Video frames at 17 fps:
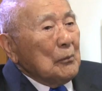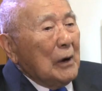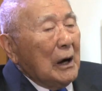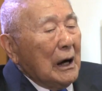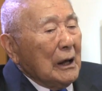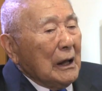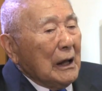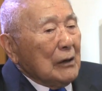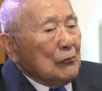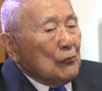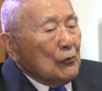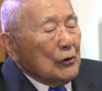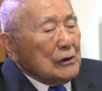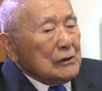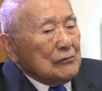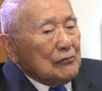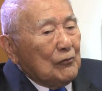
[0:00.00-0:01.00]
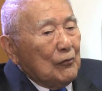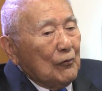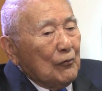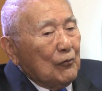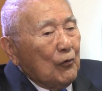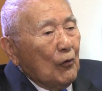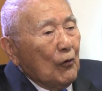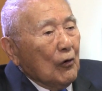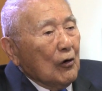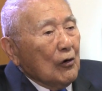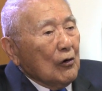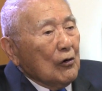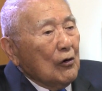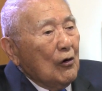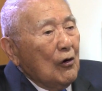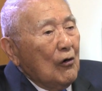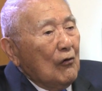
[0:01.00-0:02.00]
I had worked
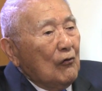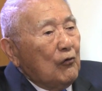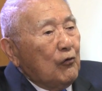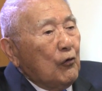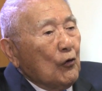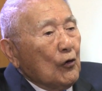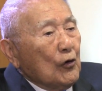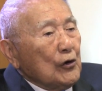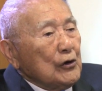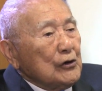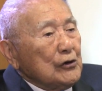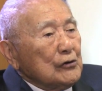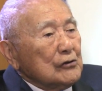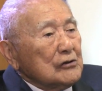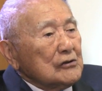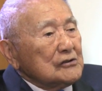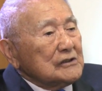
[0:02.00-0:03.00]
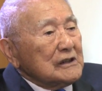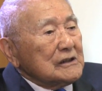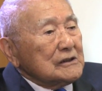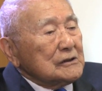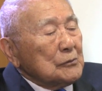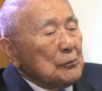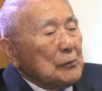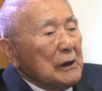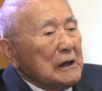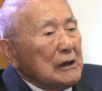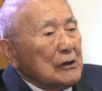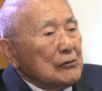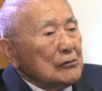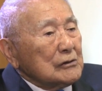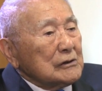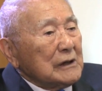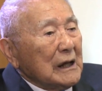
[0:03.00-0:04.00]
for 4 years as a
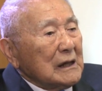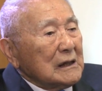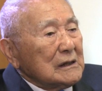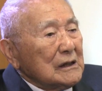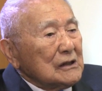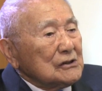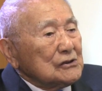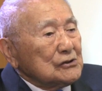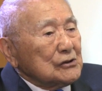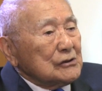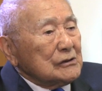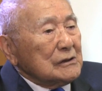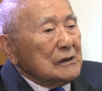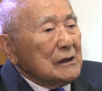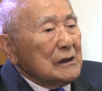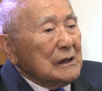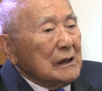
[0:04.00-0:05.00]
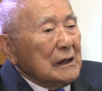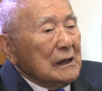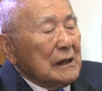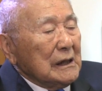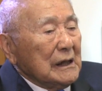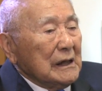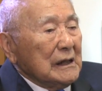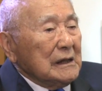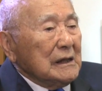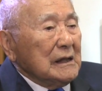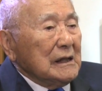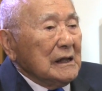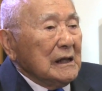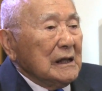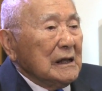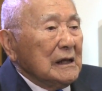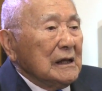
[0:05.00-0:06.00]
medical technician in
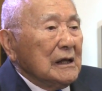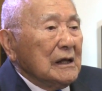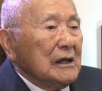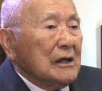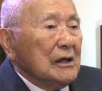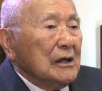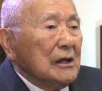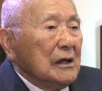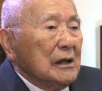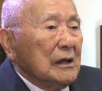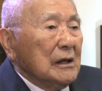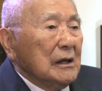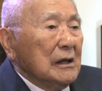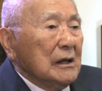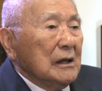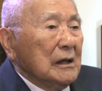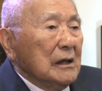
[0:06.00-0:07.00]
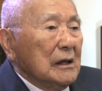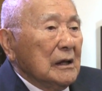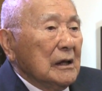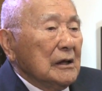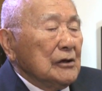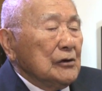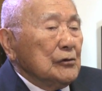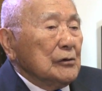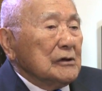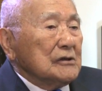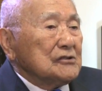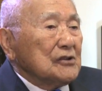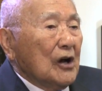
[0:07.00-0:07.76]
the U.S.